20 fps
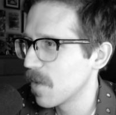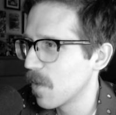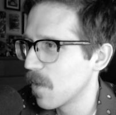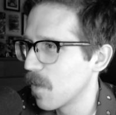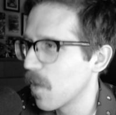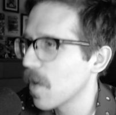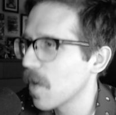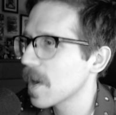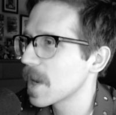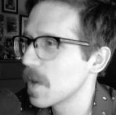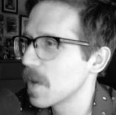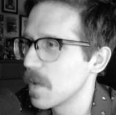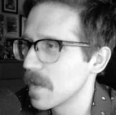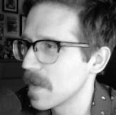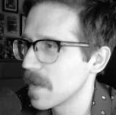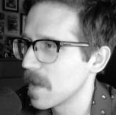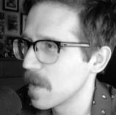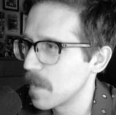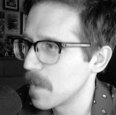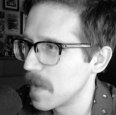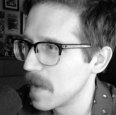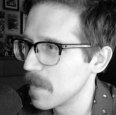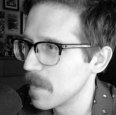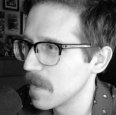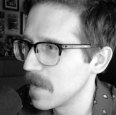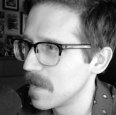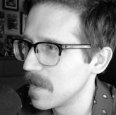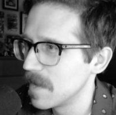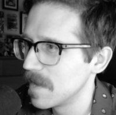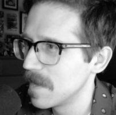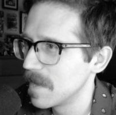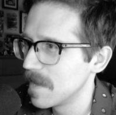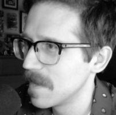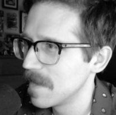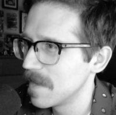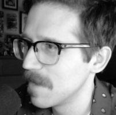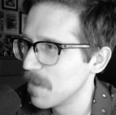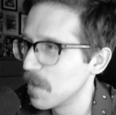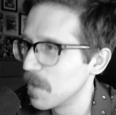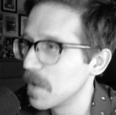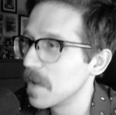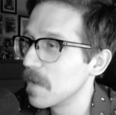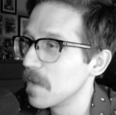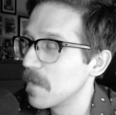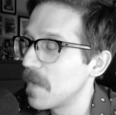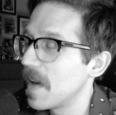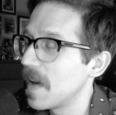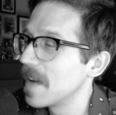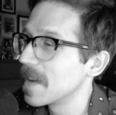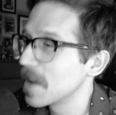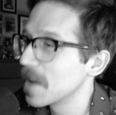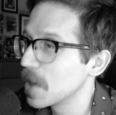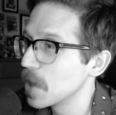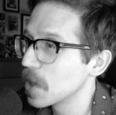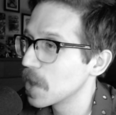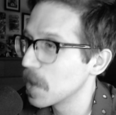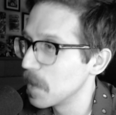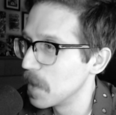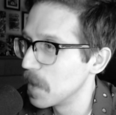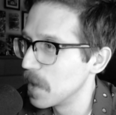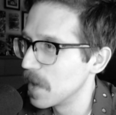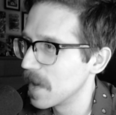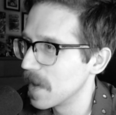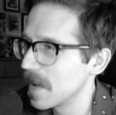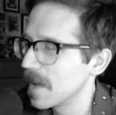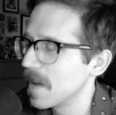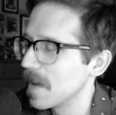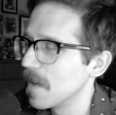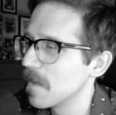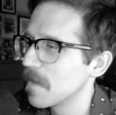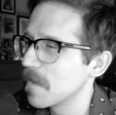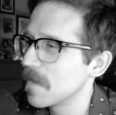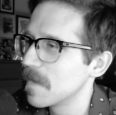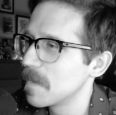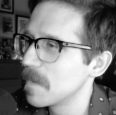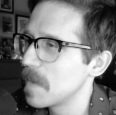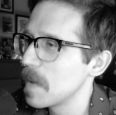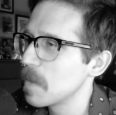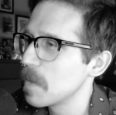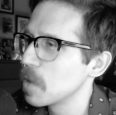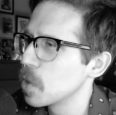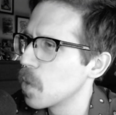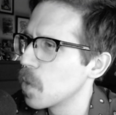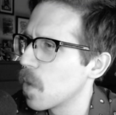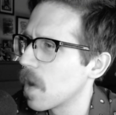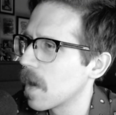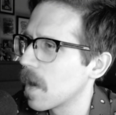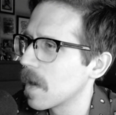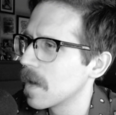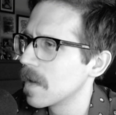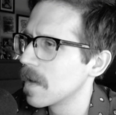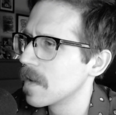working with other people when you find a good community of people who are